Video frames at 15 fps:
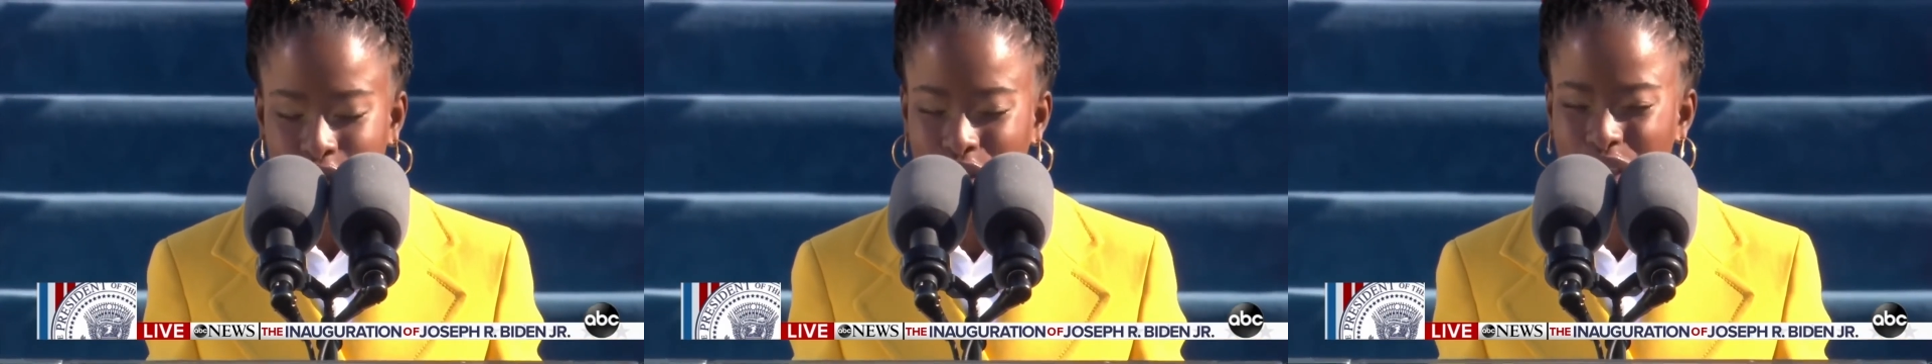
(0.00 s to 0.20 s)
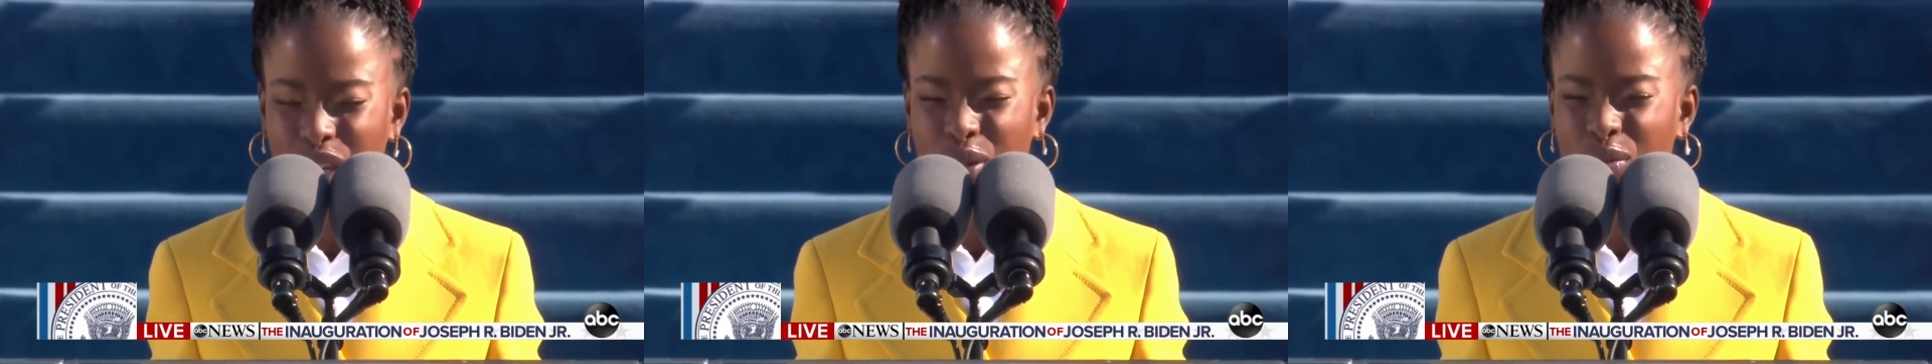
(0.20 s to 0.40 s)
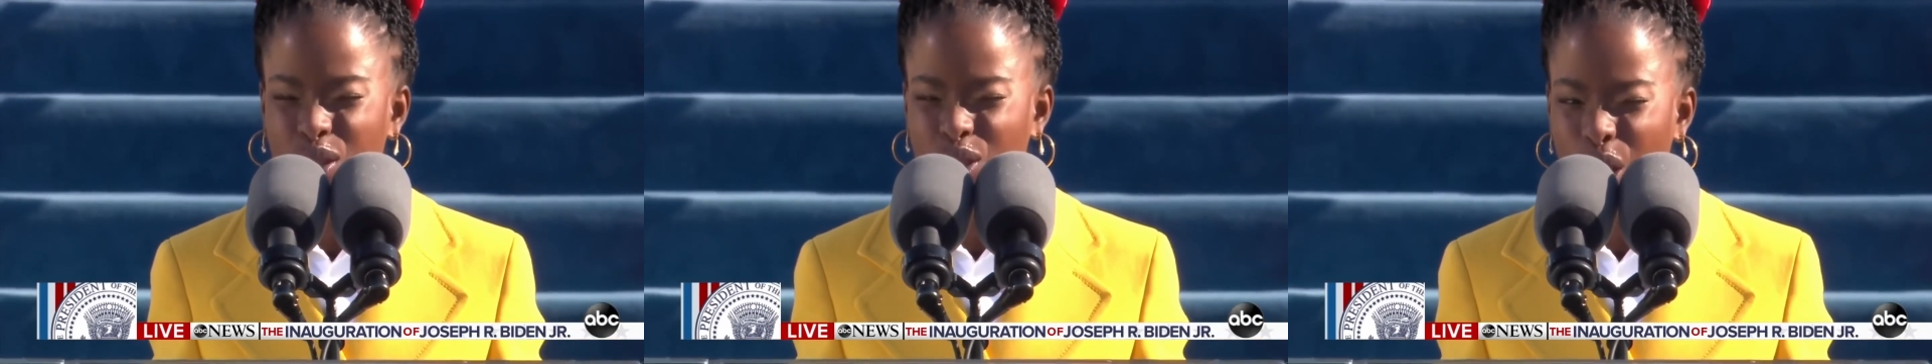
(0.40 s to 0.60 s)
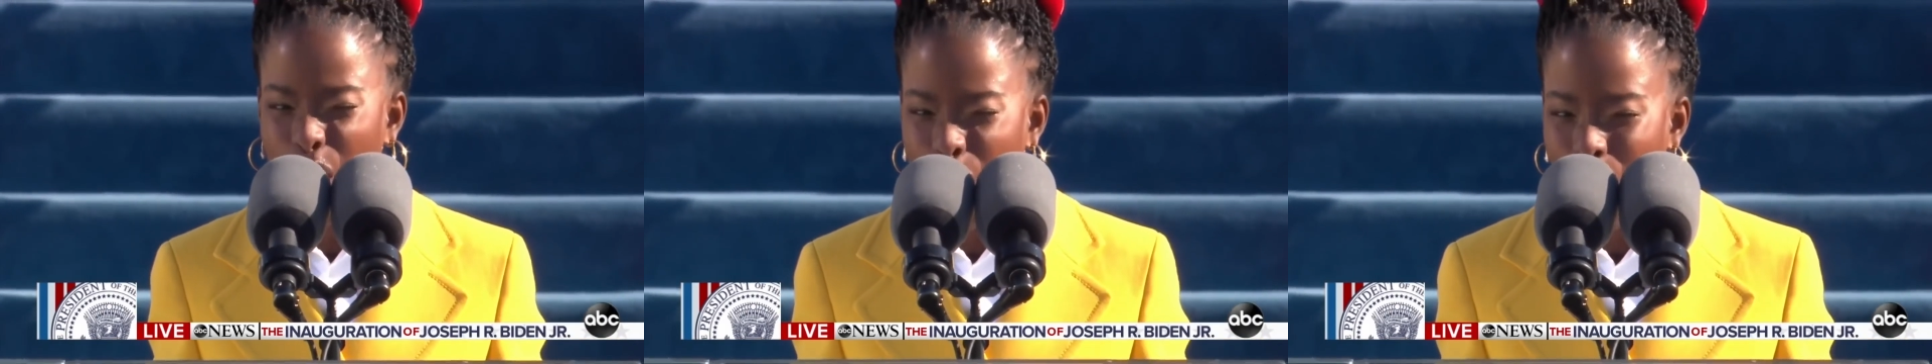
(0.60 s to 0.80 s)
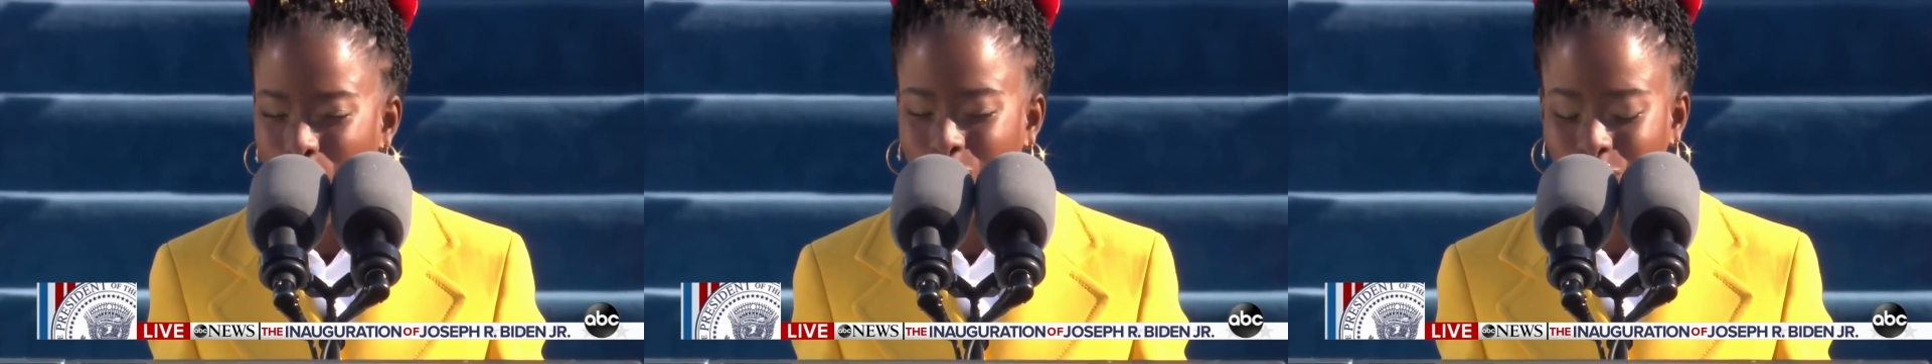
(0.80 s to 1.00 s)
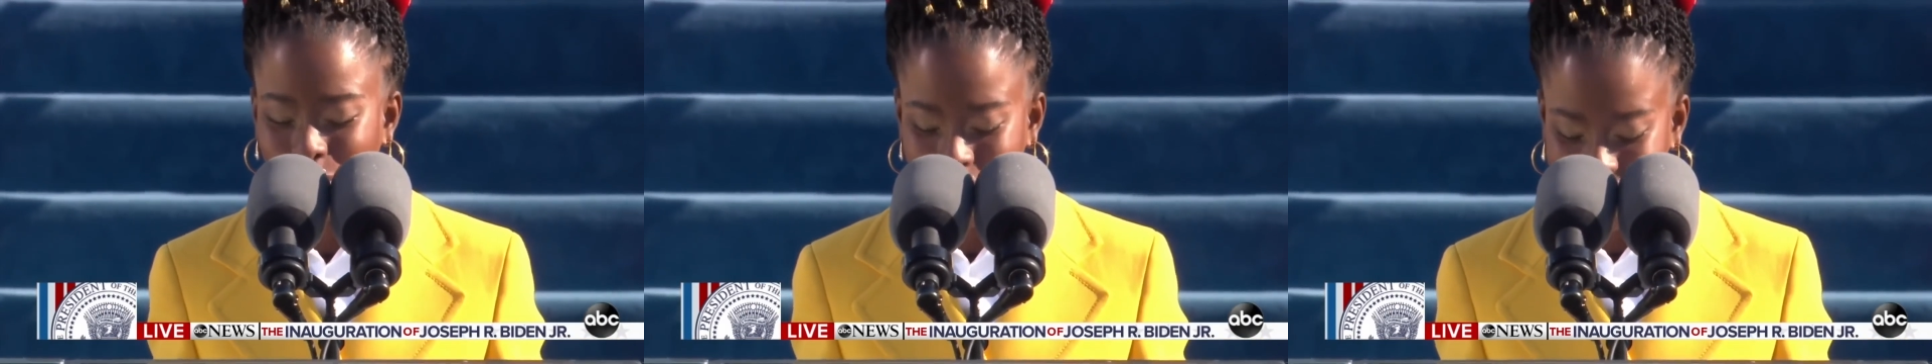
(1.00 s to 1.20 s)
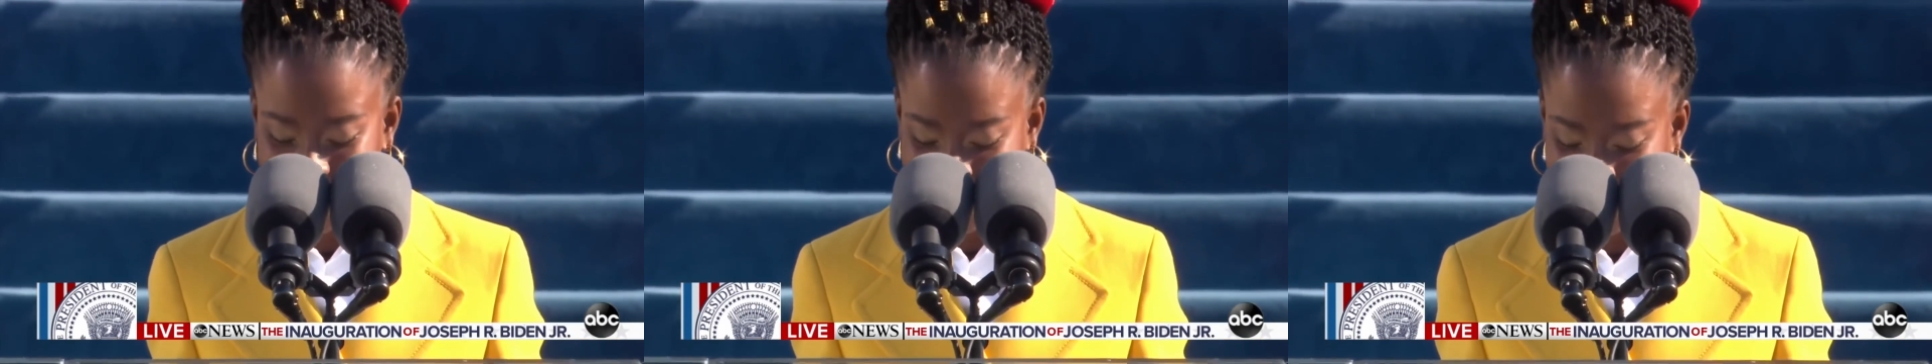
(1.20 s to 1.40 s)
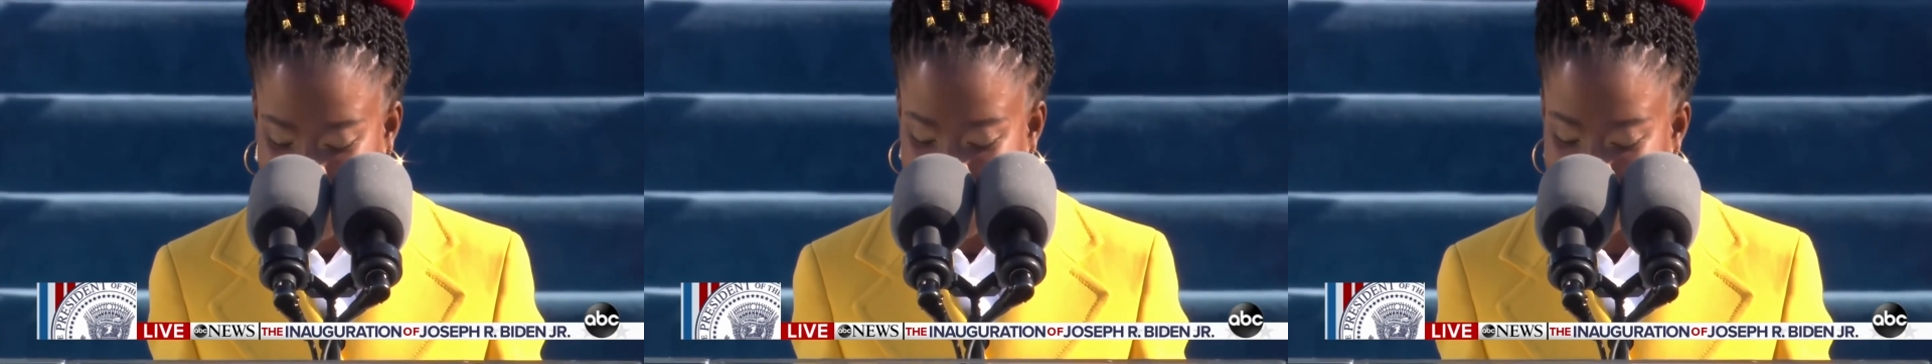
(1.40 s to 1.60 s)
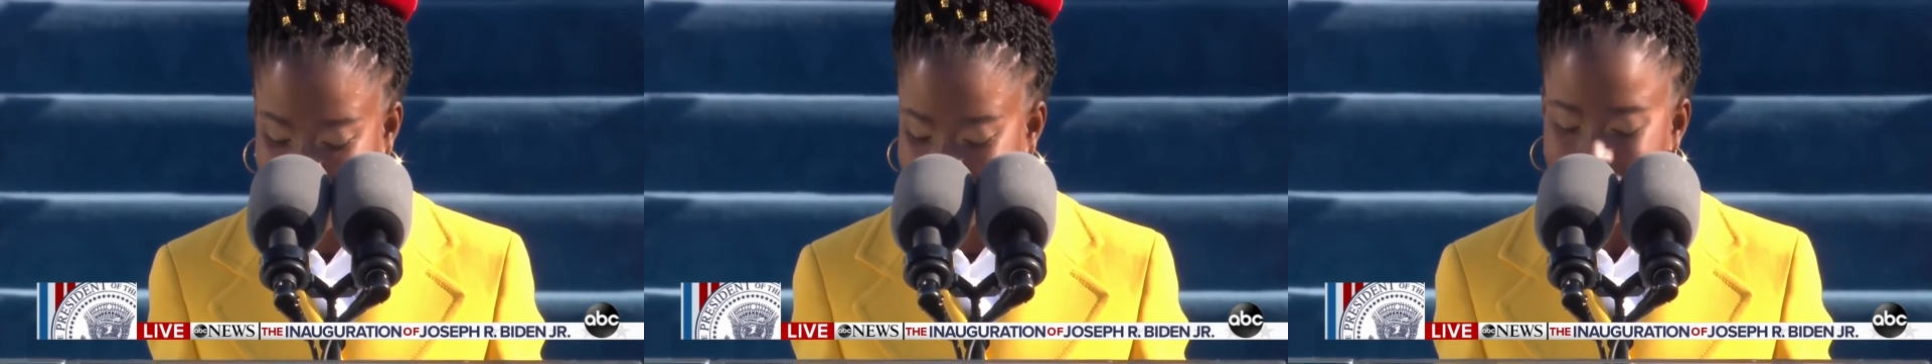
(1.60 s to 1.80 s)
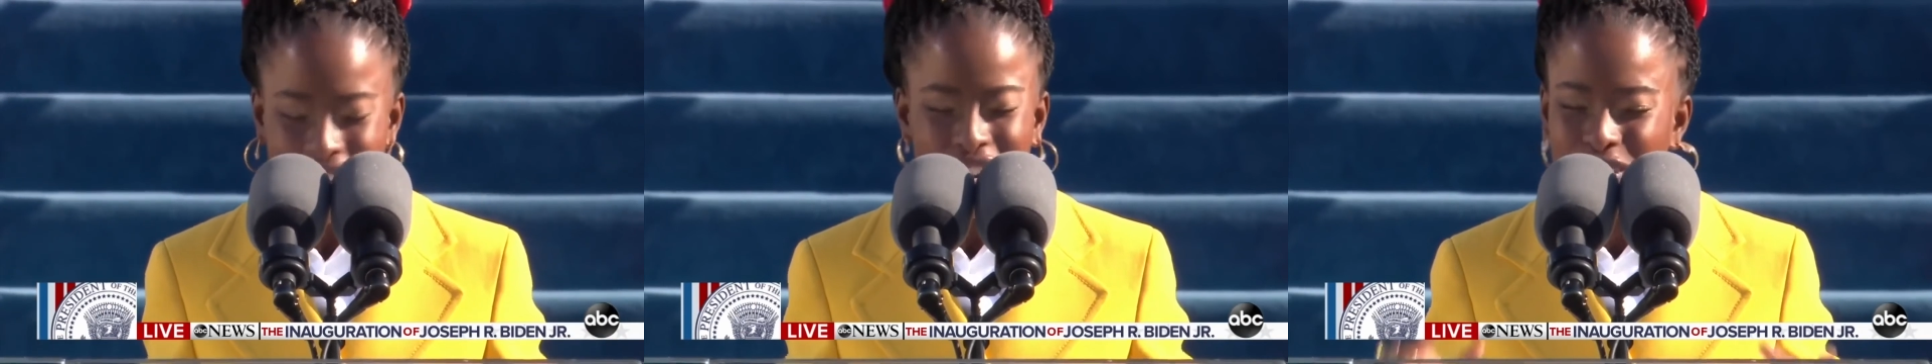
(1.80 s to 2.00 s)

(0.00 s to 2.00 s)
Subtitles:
For there is always light,